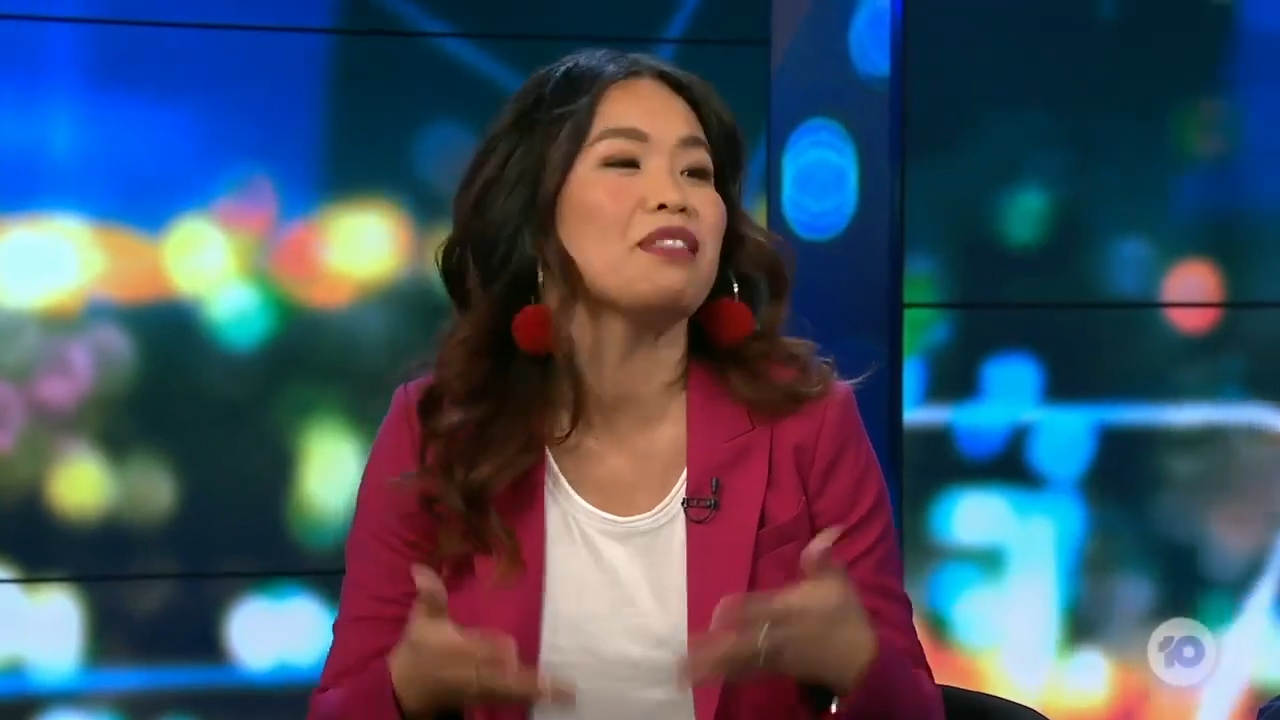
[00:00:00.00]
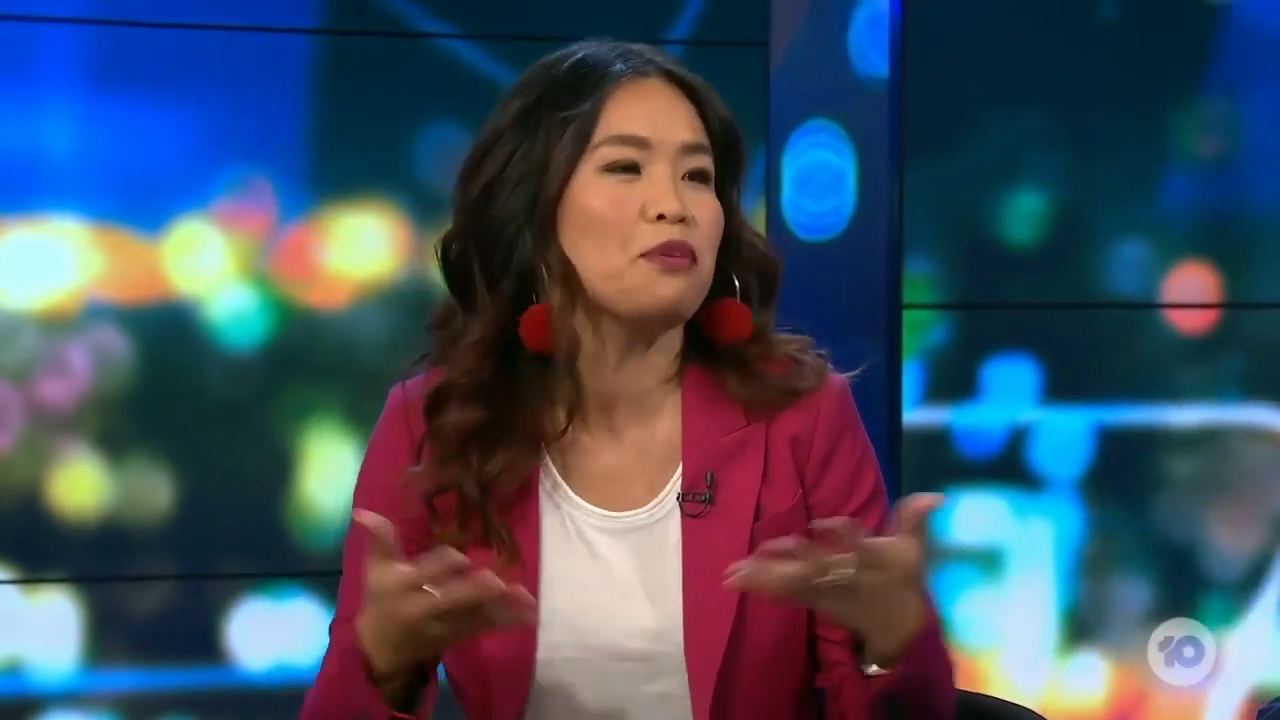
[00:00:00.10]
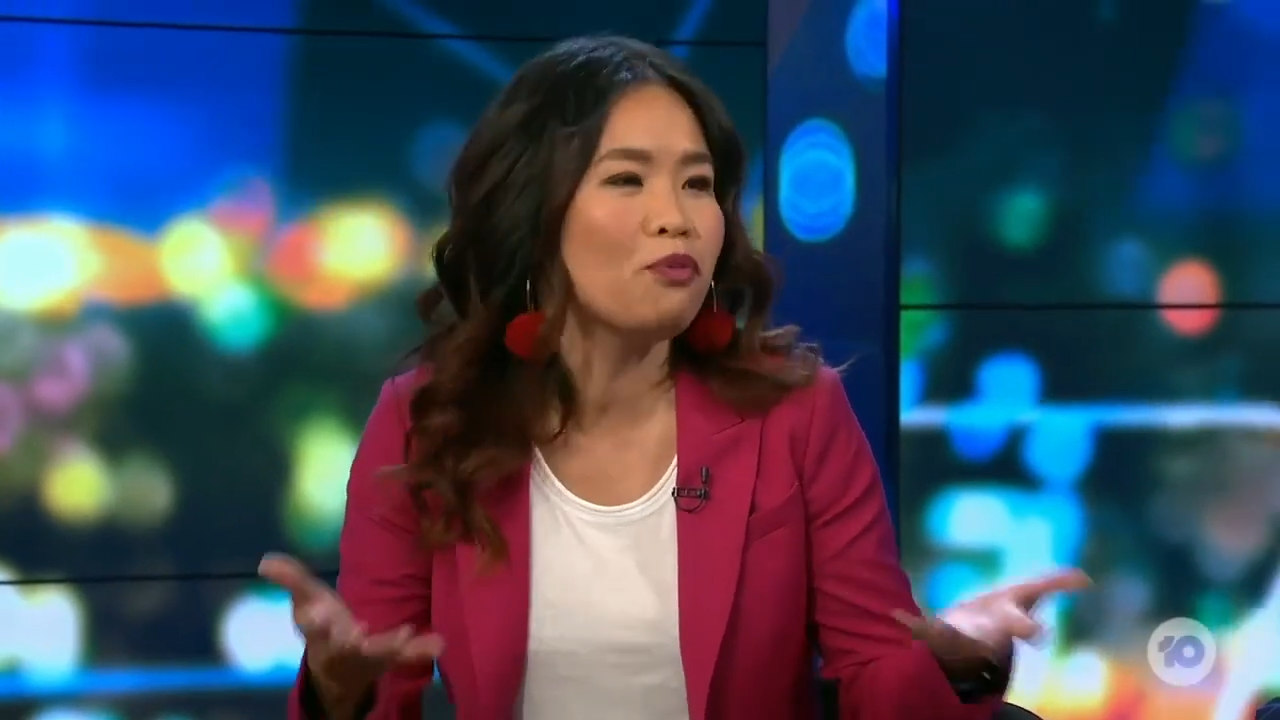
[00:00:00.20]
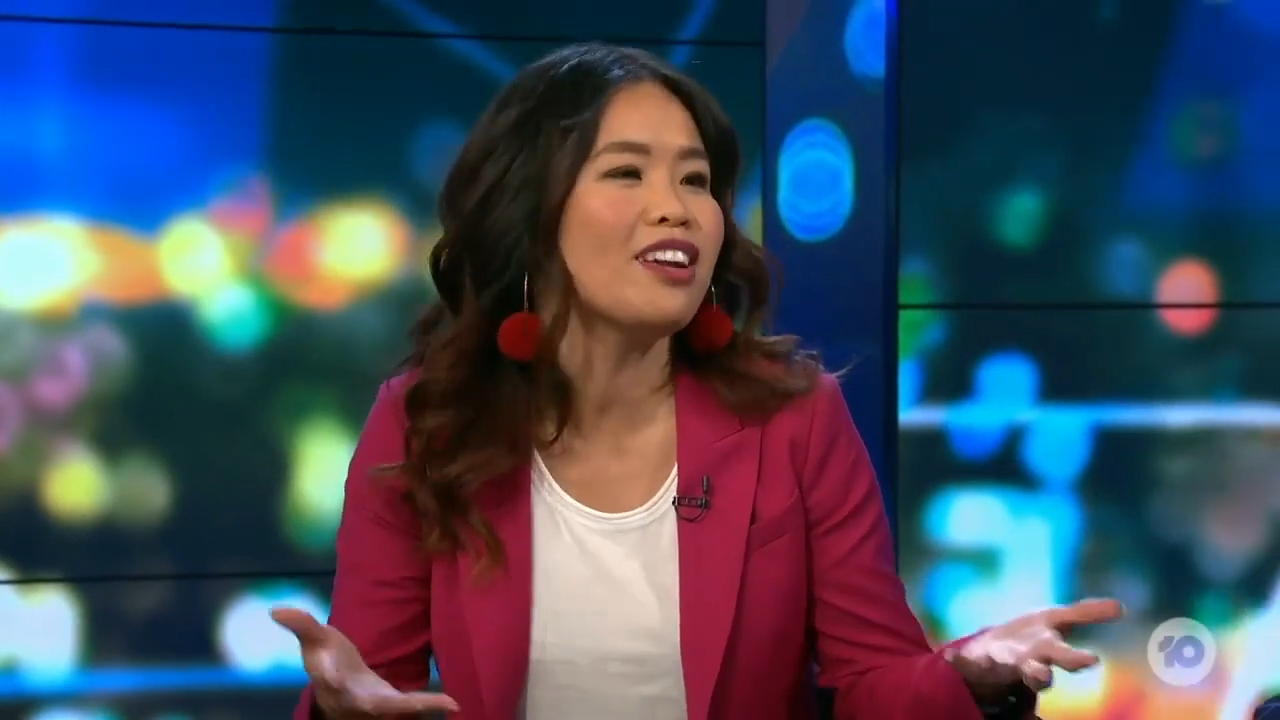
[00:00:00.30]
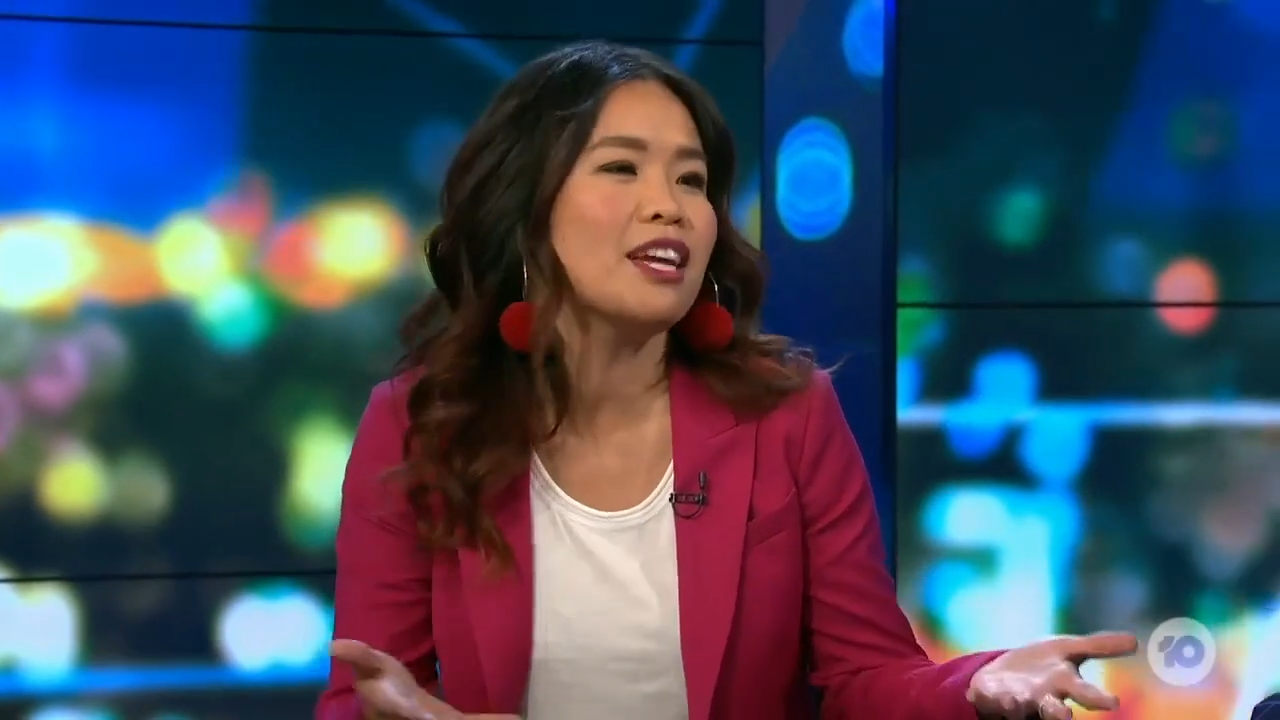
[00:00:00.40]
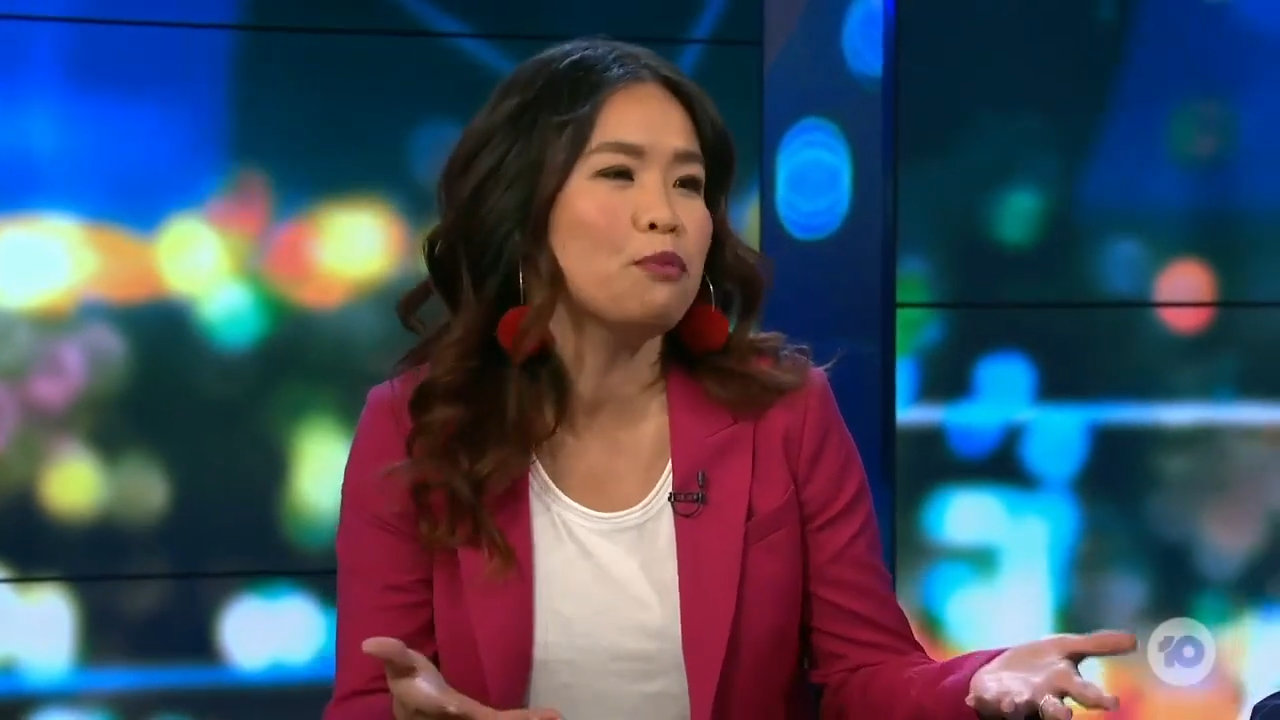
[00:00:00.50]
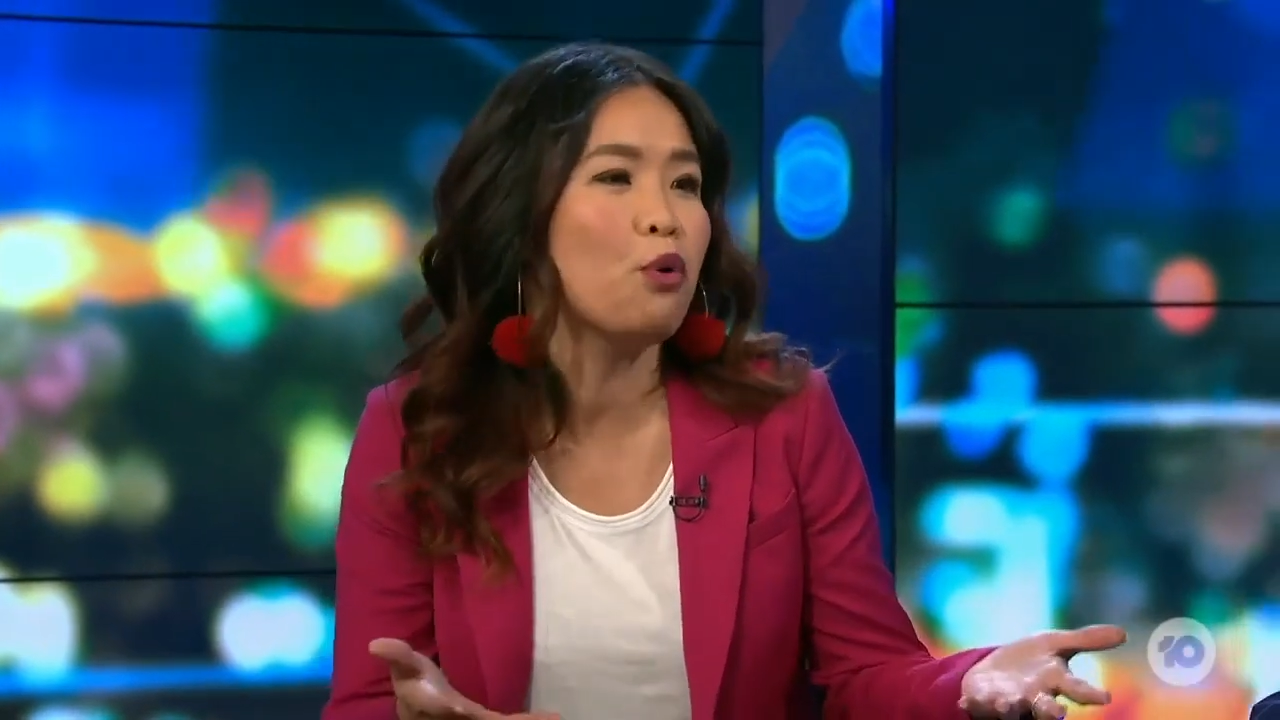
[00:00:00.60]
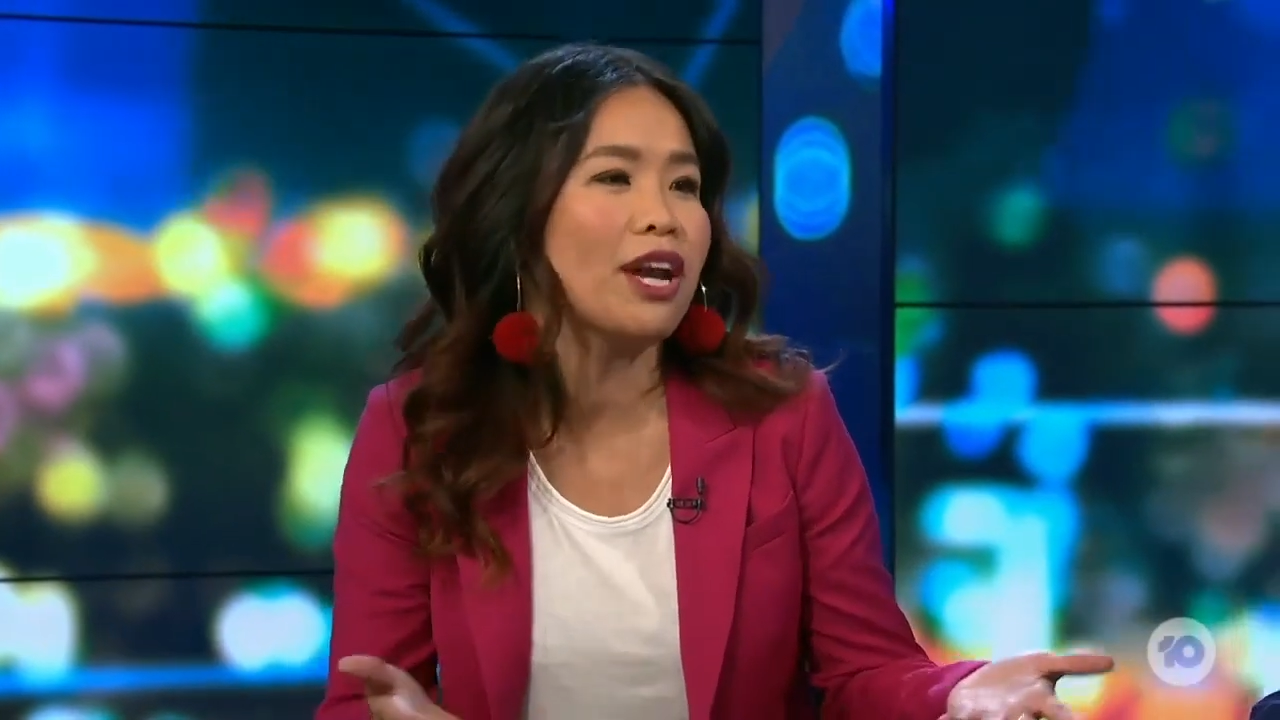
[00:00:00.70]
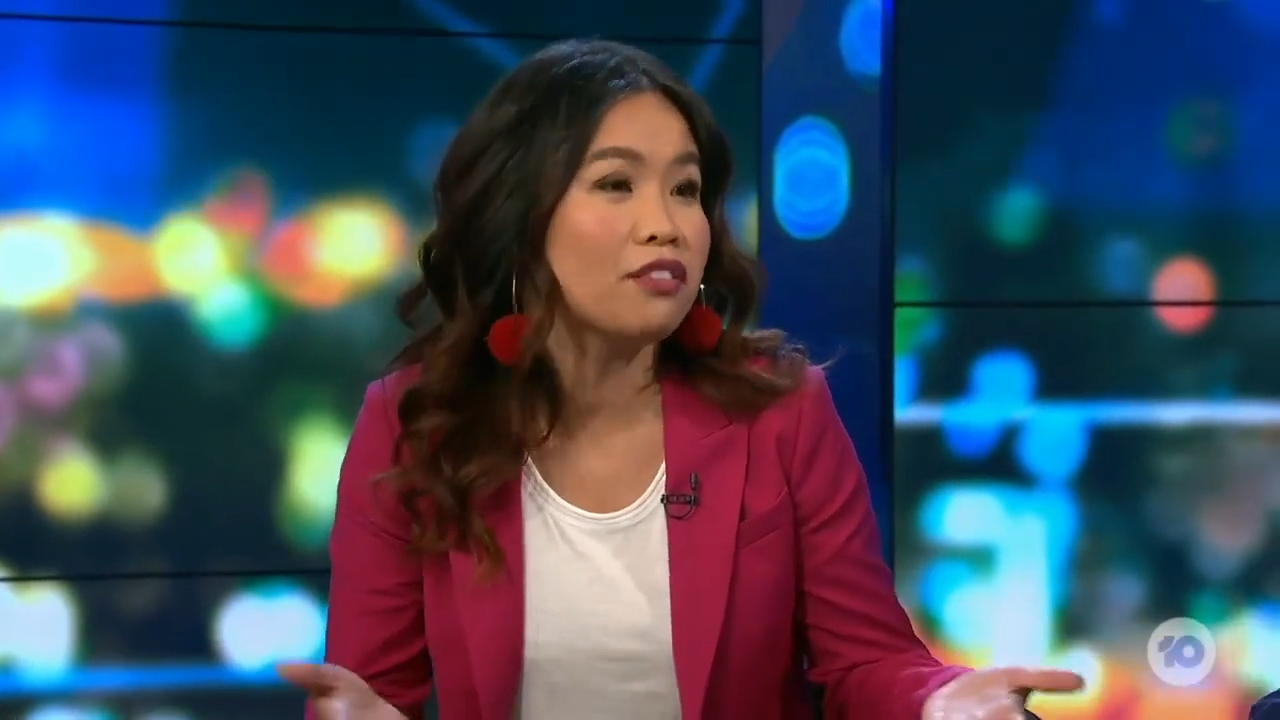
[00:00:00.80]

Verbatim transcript: but the Vietnam War